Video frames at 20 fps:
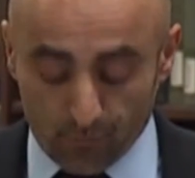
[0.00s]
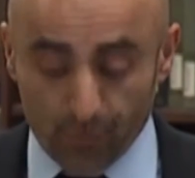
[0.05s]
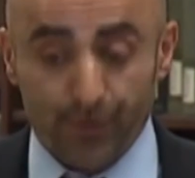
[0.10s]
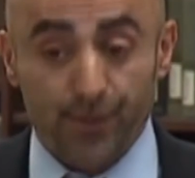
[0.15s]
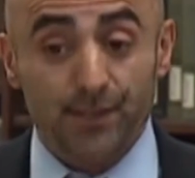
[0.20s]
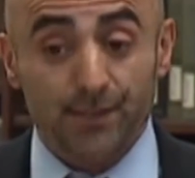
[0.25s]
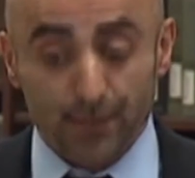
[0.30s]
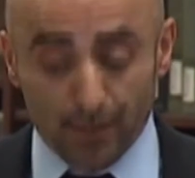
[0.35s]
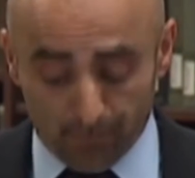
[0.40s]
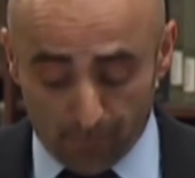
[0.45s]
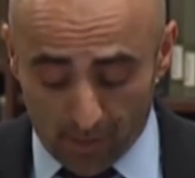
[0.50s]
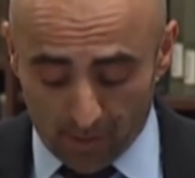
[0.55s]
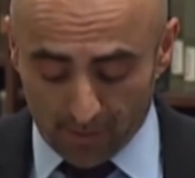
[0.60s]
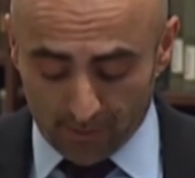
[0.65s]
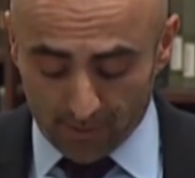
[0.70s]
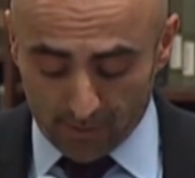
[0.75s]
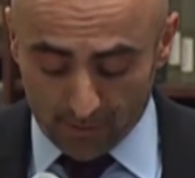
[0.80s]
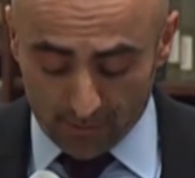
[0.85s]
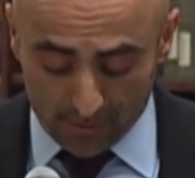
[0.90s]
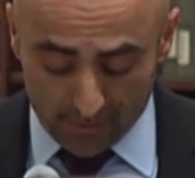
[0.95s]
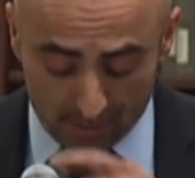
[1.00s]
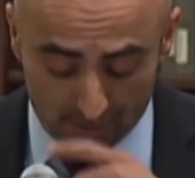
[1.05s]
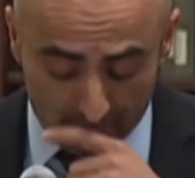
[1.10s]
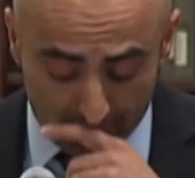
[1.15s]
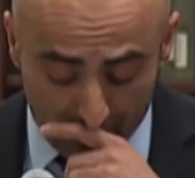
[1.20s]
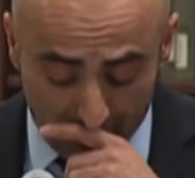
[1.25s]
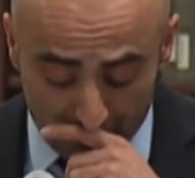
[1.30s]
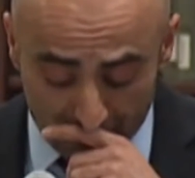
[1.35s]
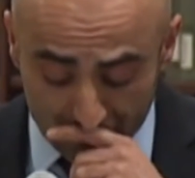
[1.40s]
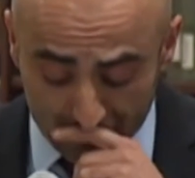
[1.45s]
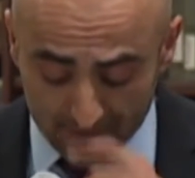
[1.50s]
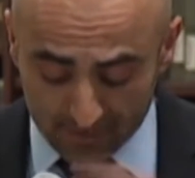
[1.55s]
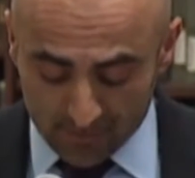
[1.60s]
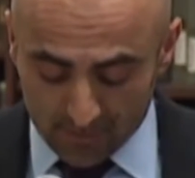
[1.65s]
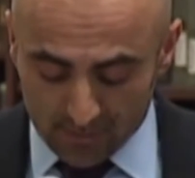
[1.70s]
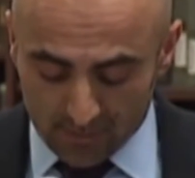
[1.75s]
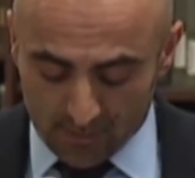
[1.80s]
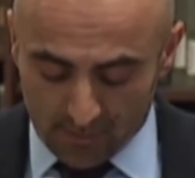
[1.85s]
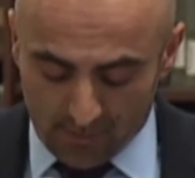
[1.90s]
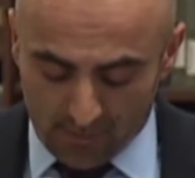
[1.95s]
With this in mind, in, in mind,
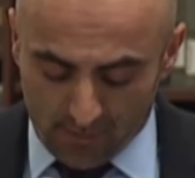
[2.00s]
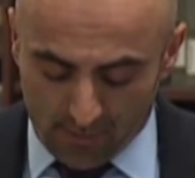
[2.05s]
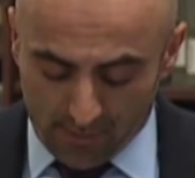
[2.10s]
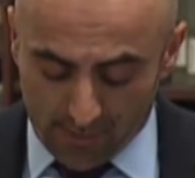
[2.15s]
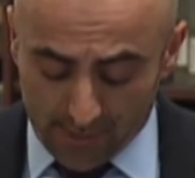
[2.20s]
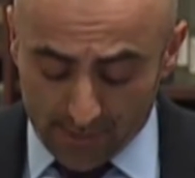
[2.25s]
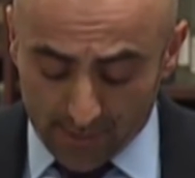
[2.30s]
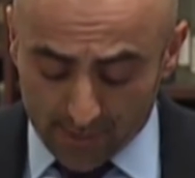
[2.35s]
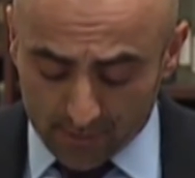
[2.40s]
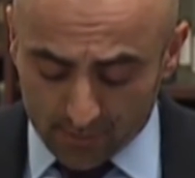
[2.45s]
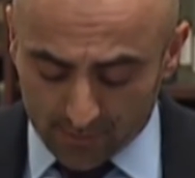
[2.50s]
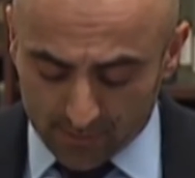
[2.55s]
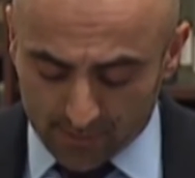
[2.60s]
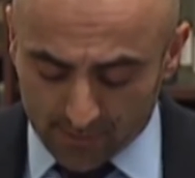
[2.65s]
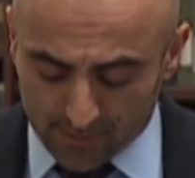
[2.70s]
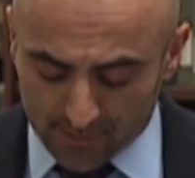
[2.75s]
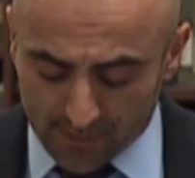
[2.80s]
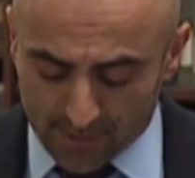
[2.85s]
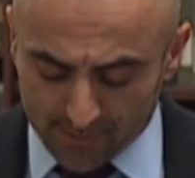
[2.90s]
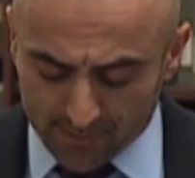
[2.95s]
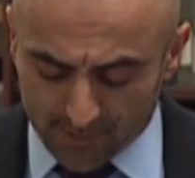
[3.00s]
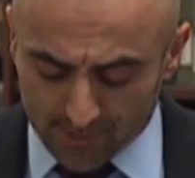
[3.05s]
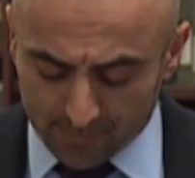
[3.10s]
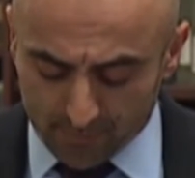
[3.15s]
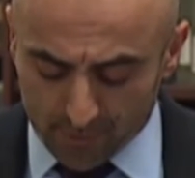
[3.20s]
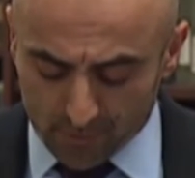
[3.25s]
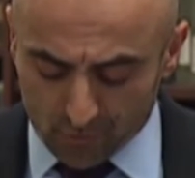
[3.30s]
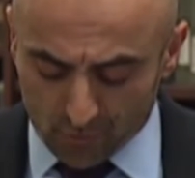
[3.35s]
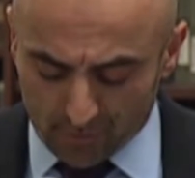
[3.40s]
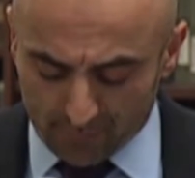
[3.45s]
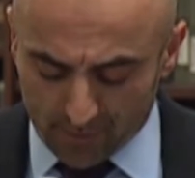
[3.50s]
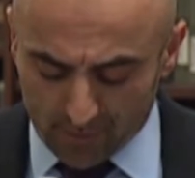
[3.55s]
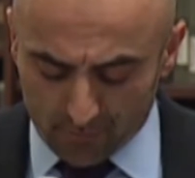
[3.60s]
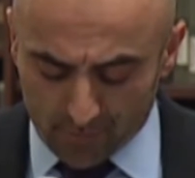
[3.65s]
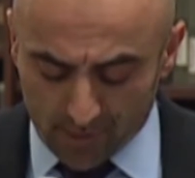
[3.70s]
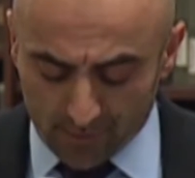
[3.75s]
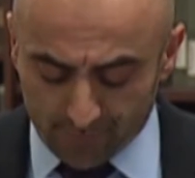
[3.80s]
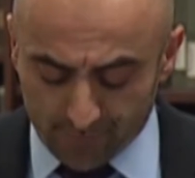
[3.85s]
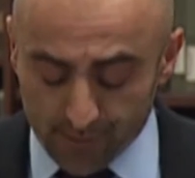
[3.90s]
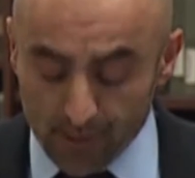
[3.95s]
the electoral success has been driven
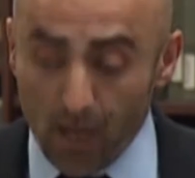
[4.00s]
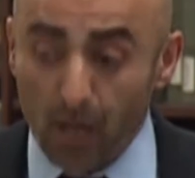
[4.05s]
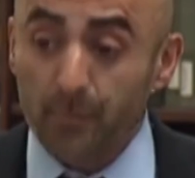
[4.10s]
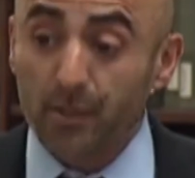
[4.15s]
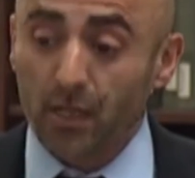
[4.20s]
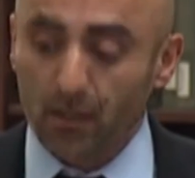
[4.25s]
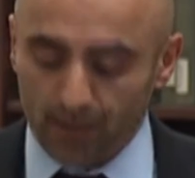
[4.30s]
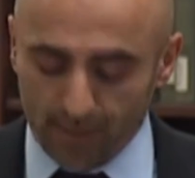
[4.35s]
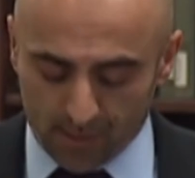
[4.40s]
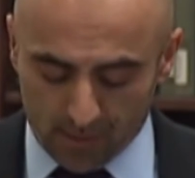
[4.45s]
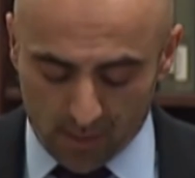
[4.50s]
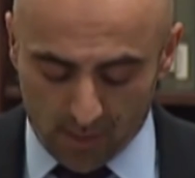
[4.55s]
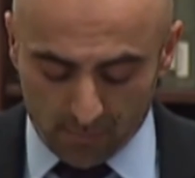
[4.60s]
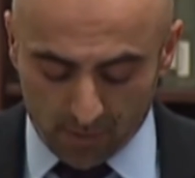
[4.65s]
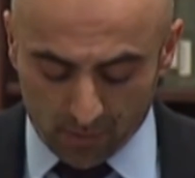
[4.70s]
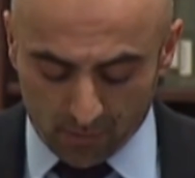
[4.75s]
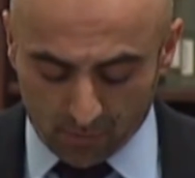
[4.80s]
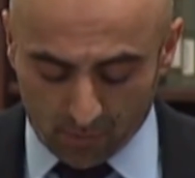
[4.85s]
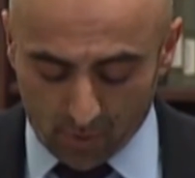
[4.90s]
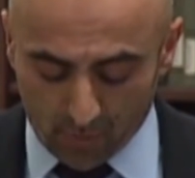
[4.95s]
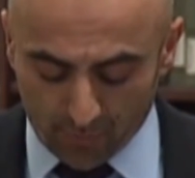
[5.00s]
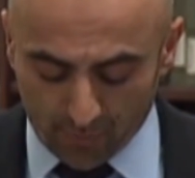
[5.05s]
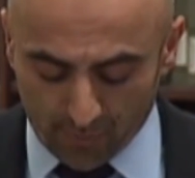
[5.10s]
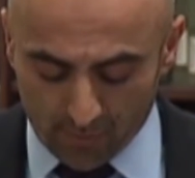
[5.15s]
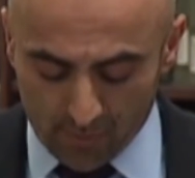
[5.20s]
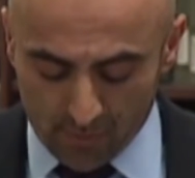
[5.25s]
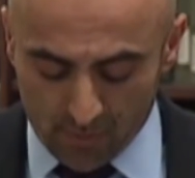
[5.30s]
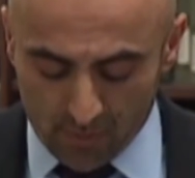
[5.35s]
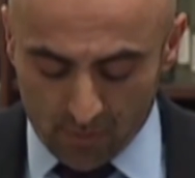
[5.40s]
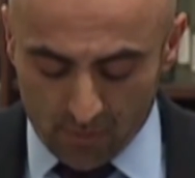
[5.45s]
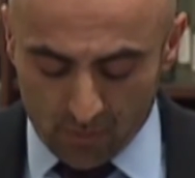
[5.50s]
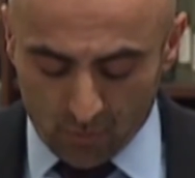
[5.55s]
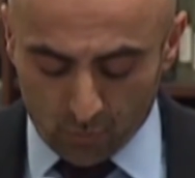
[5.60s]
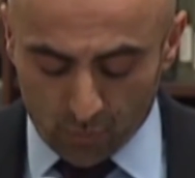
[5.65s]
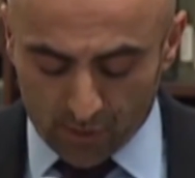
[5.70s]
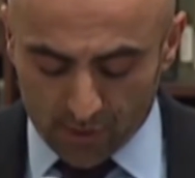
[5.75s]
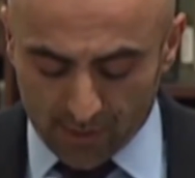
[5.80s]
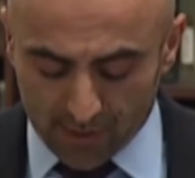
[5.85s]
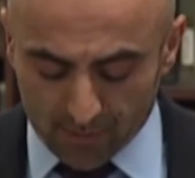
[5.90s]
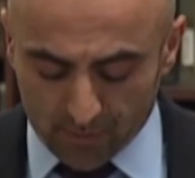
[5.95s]
by phenomenal economic growth,
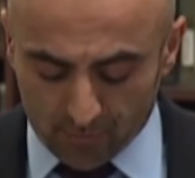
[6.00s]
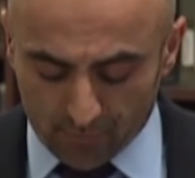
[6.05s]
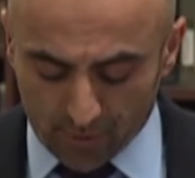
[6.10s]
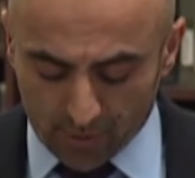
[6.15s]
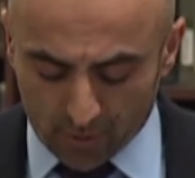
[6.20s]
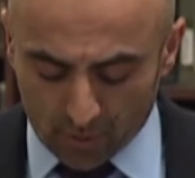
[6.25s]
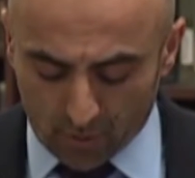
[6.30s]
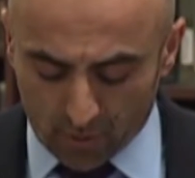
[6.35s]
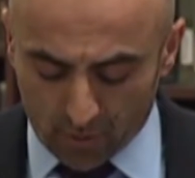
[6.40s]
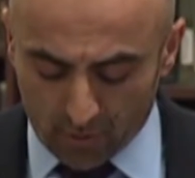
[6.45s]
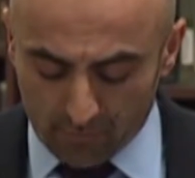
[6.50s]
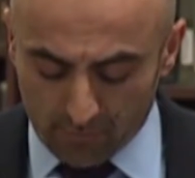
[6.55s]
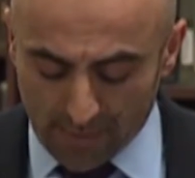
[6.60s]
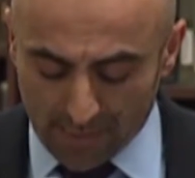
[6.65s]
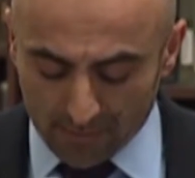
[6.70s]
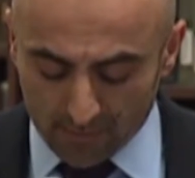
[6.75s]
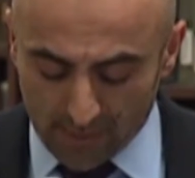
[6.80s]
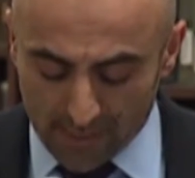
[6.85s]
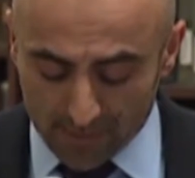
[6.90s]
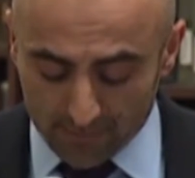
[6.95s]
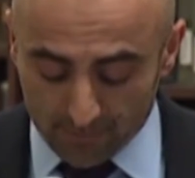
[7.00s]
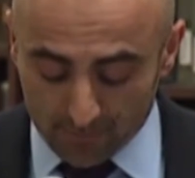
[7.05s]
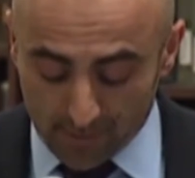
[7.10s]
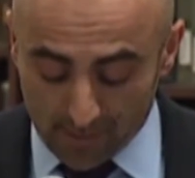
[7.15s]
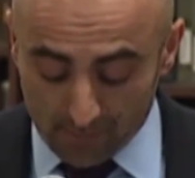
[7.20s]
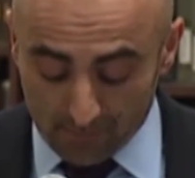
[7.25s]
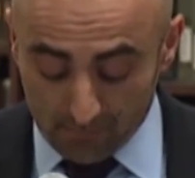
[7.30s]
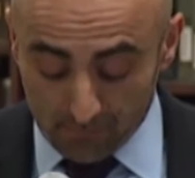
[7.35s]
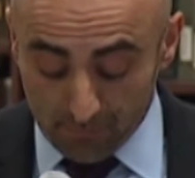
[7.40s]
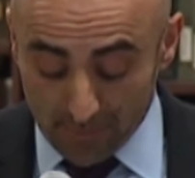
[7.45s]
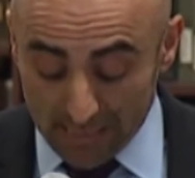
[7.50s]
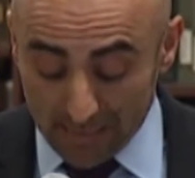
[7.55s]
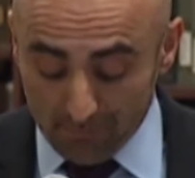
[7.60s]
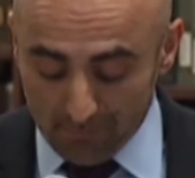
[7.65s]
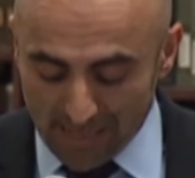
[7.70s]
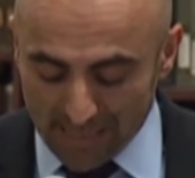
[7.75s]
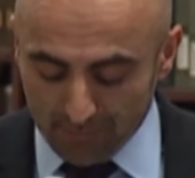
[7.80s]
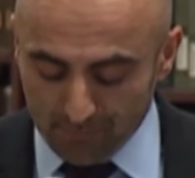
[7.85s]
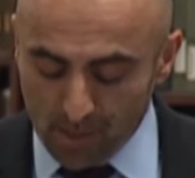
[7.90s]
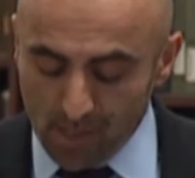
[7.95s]
which has in return made, had
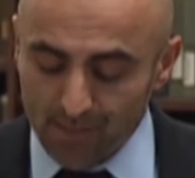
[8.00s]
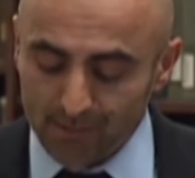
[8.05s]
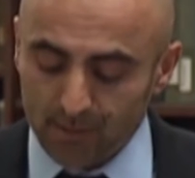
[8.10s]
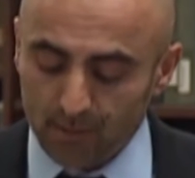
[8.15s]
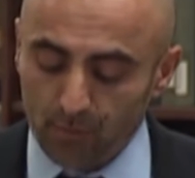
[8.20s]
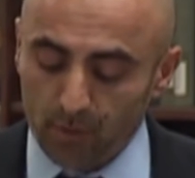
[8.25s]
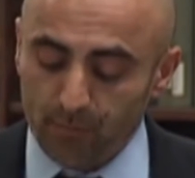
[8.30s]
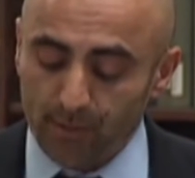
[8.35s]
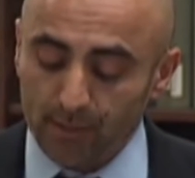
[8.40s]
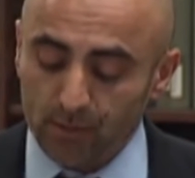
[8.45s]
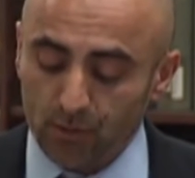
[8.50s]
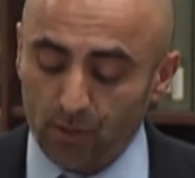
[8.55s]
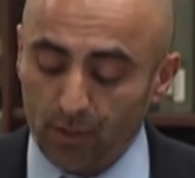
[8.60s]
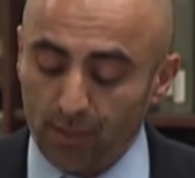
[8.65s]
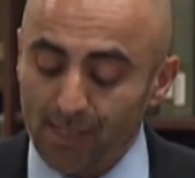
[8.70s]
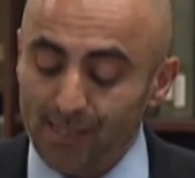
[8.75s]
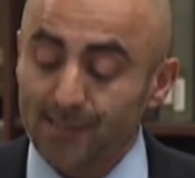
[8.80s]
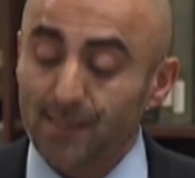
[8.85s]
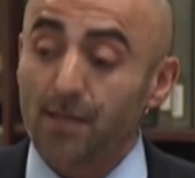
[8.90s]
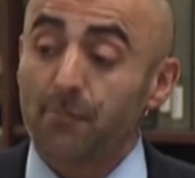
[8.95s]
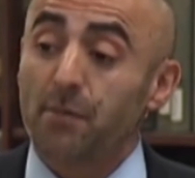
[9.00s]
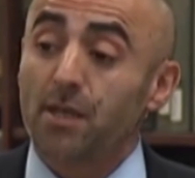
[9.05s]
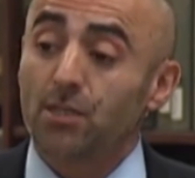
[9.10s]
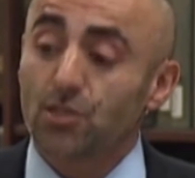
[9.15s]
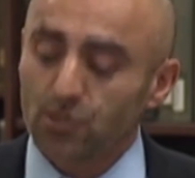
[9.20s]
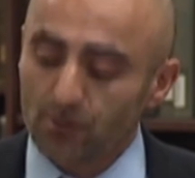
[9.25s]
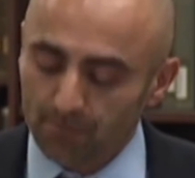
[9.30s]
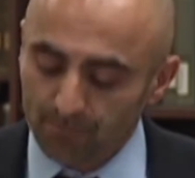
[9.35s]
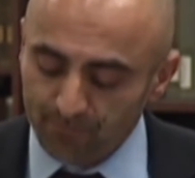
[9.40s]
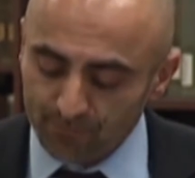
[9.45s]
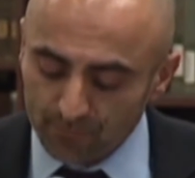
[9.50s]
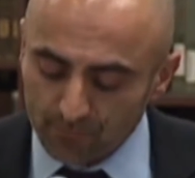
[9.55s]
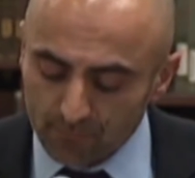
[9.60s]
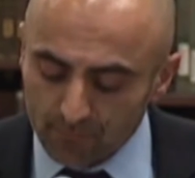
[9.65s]
been made possible by Turkey's image